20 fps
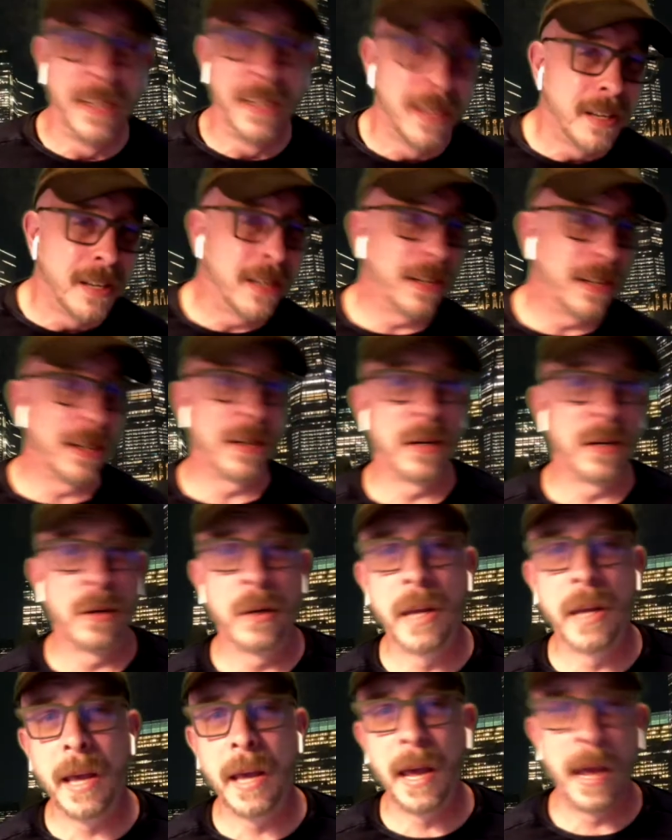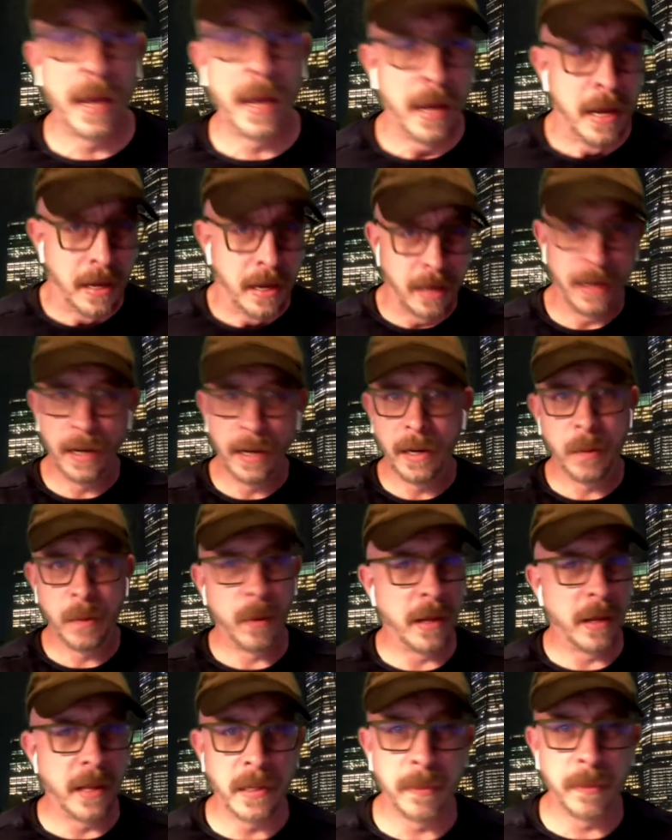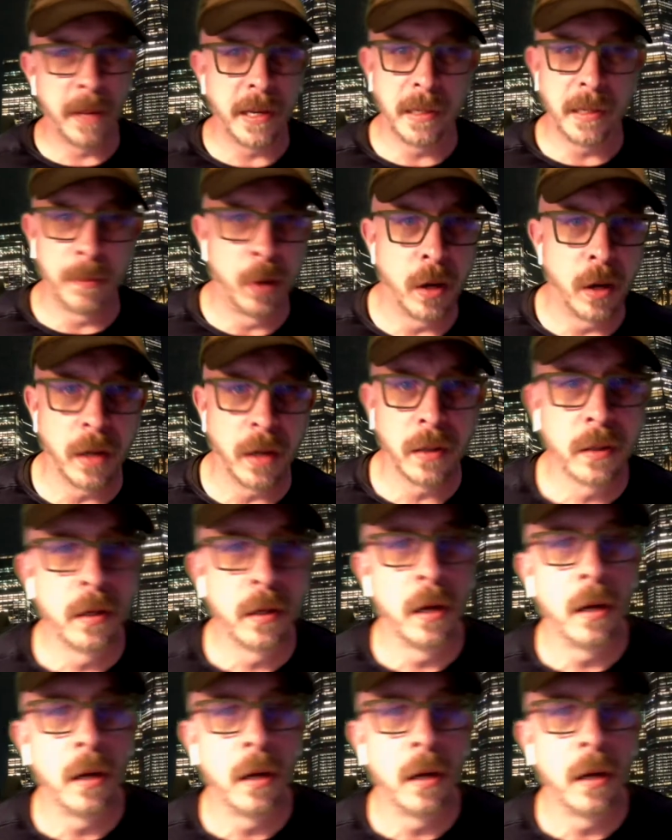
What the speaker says: Okay, anyway, let's play some hooks.